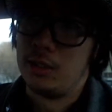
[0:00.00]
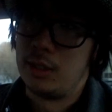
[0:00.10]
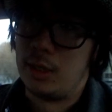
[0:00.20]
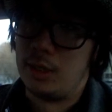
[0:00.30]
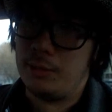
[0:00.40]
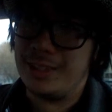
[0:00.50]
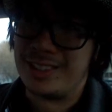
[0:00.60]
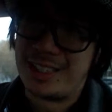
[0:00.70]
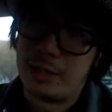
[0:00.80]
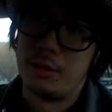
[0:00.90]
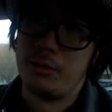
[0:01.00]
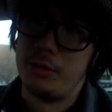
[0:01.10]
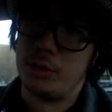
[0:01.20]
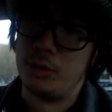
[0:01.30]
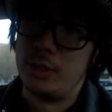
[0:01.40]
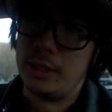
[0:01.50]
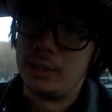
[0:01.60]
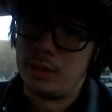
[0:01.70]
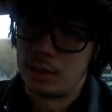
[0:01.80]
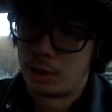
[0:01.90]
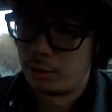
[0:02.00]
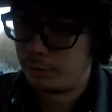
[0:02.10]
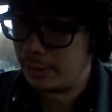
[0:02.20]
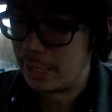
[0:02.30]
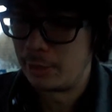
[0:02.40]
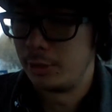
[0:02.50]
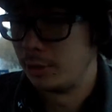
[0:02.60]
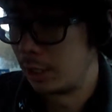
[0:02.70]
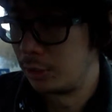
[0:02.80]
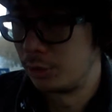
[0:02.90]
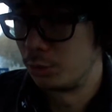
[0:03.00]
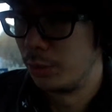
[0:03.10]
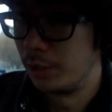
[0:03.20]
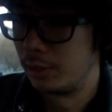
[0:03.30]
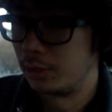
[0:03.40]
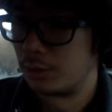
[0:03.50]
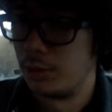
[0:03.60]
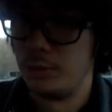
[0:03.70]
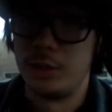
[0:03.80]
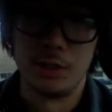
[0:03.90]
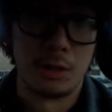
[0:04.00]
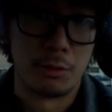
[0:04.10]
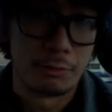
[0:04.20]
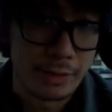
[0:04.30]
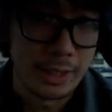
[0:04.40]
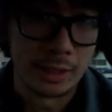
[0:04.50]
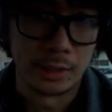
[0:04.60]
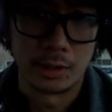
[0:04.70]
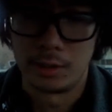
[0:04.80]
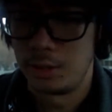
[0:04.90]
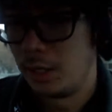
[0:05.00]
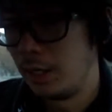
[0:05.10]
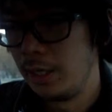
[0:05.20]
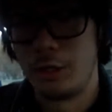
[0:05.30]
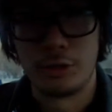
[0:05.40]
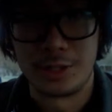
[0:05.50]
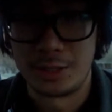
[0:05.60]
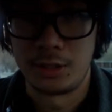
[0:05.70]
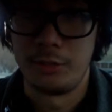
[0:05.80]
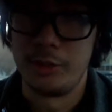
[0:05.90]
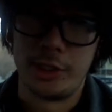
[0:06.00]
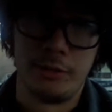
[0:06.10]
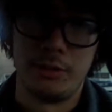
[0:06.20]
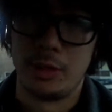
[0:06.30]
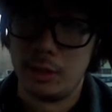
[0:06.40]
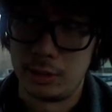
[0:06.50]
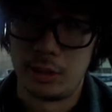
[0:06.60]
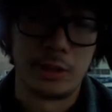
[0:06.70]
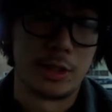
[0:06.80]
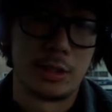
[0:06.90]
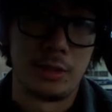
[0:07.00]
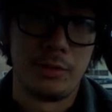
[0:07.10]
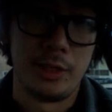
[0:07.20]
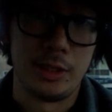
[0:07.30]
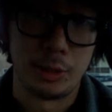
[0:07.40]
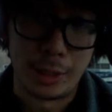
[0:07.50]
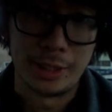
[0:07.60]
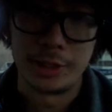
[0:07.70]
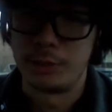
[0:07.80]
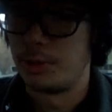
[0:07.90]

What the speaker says: instead of the kind of inherent intelligence within us, right, which is in our feeling, in our sensitivity to energy,